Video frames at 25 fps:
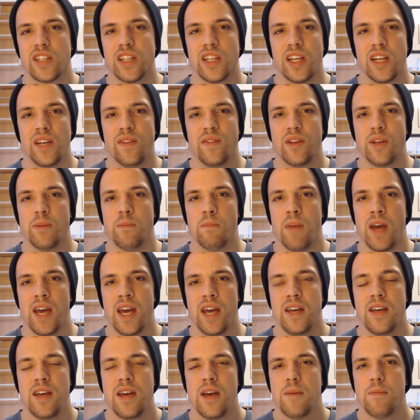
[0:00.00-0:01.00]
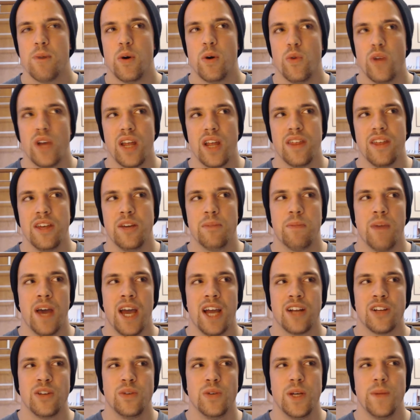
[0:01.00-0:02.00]
to give it a meh, but when I think
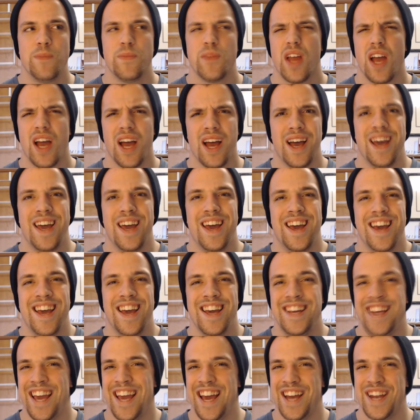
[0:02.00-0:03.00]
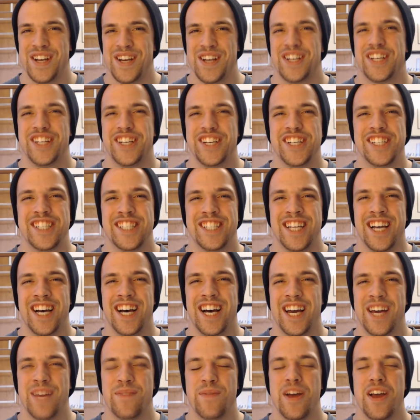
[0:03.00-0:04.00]
back to it, I had a good
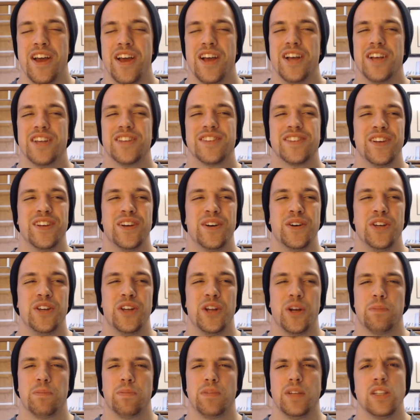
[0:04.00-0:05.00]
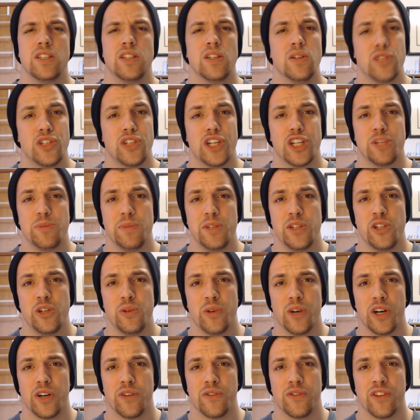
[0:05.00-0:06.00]
time. So, please don't judge me too
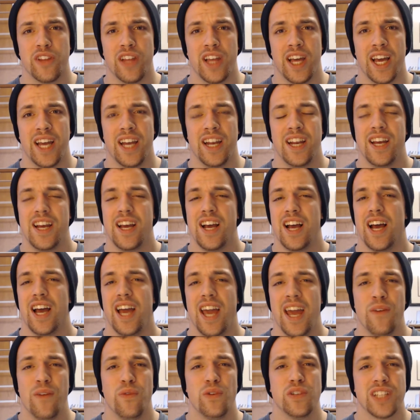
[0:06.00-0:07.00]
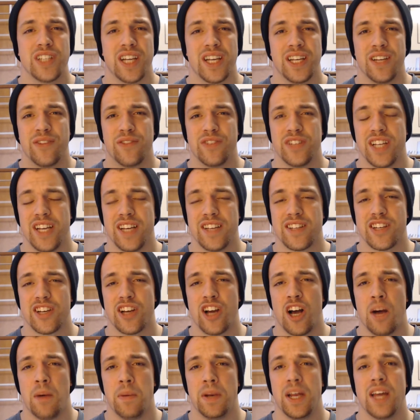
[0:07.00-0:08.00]
hard for that. Everyone's got a different taste in
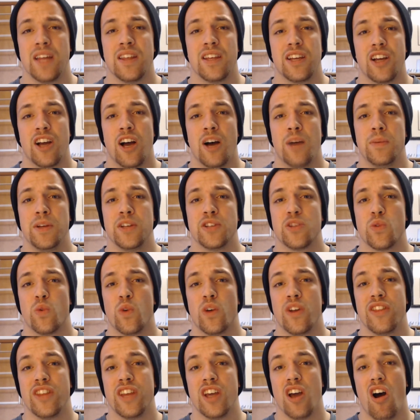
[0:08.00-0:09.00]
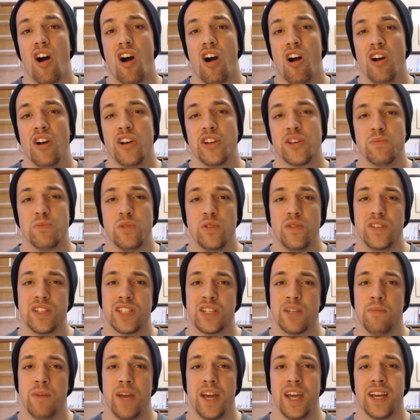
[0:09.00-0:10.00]
comedy. I think comedies are one of the hardest movies
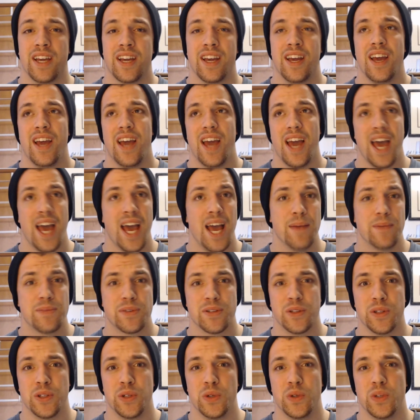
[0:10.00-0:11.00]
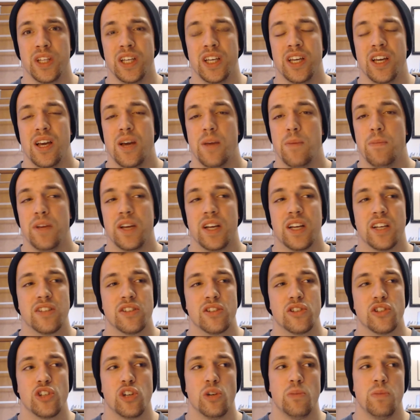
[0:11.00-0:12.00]
to make, absolutely, because
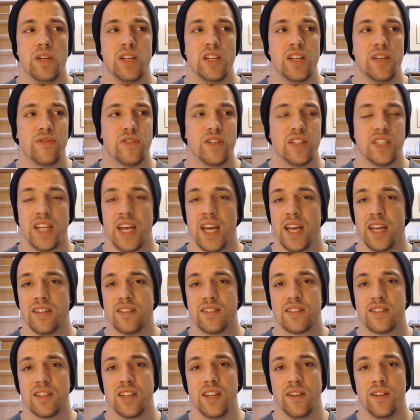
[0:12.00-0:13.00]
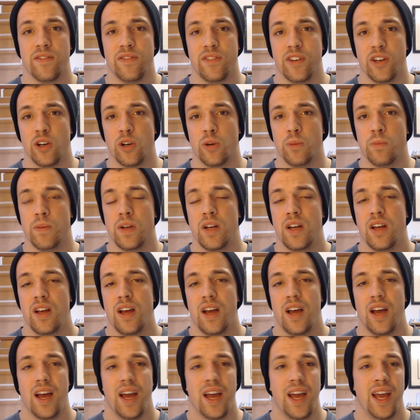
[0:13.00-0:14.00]
there's so many different tastes in film,
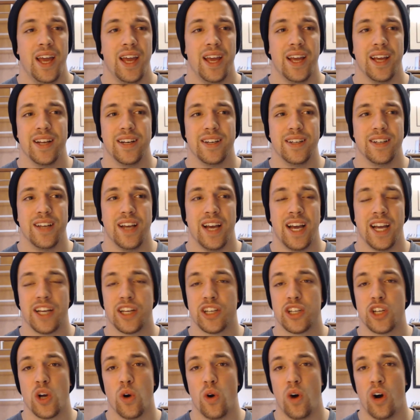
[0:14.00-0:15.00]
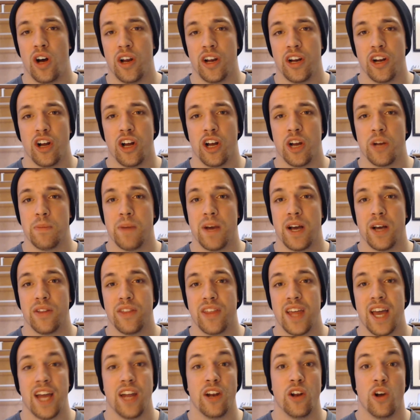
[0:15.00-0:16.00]
and I could go on and on about
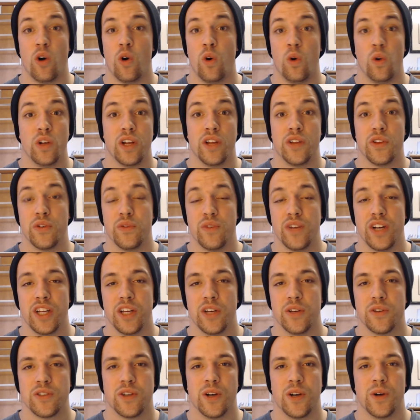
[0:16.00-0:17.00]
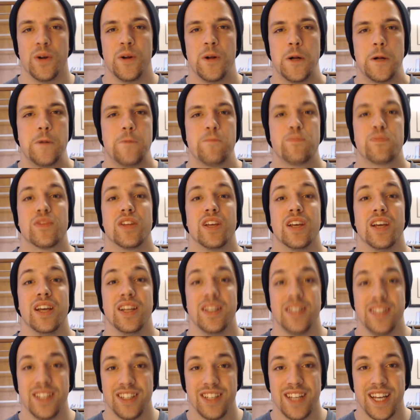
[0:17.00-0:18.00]
that in a whole nother video. So,
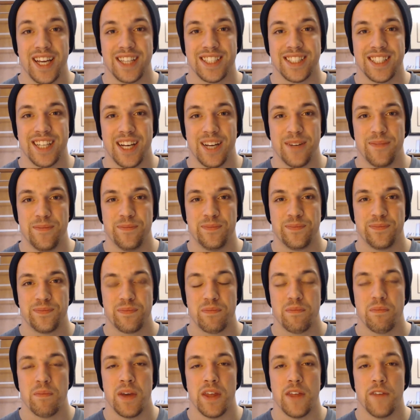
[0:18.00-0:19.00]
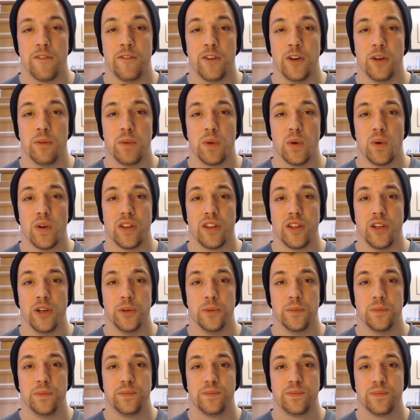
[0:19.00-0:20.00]
until next time, may the film be with
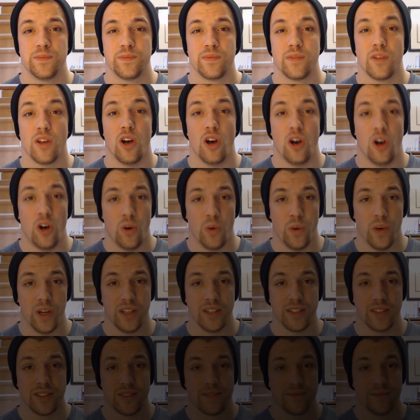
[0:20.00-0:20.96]
you, always.